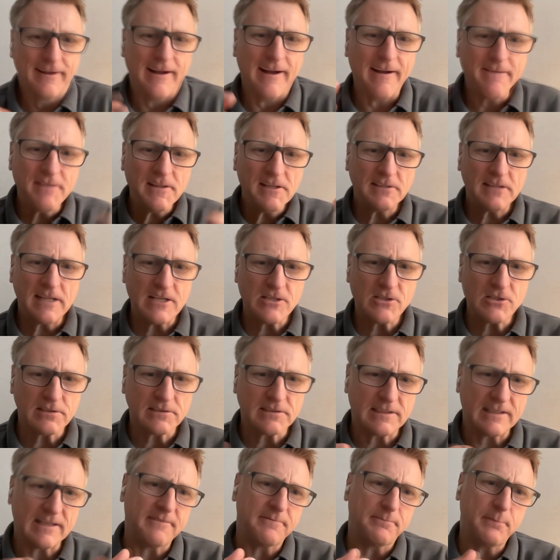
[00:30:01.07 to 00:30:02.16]
of these
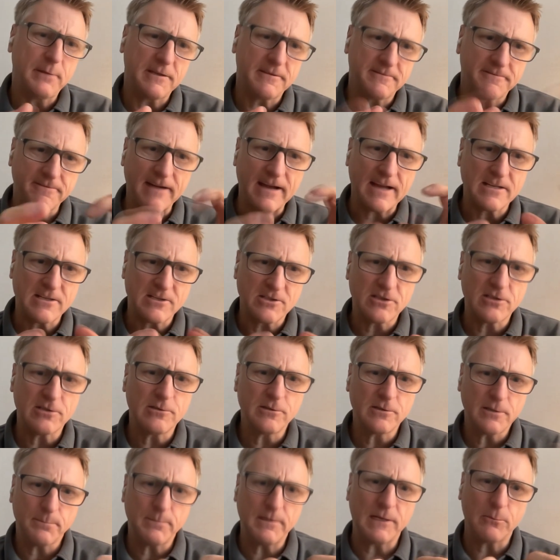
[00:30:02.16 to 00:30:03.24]
agents that have been fine
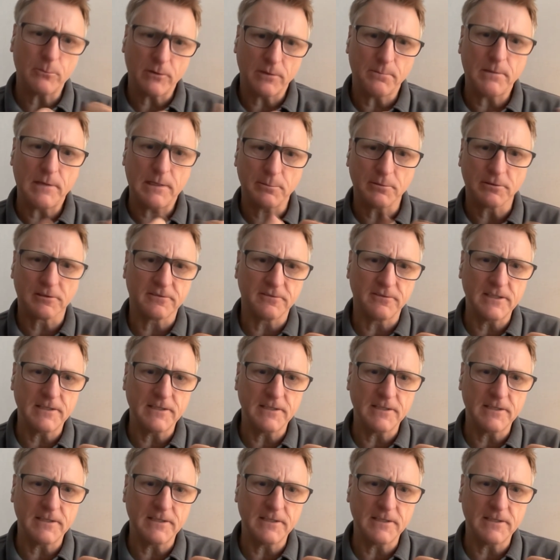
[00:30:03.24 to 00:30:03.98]
tuned a bit with people's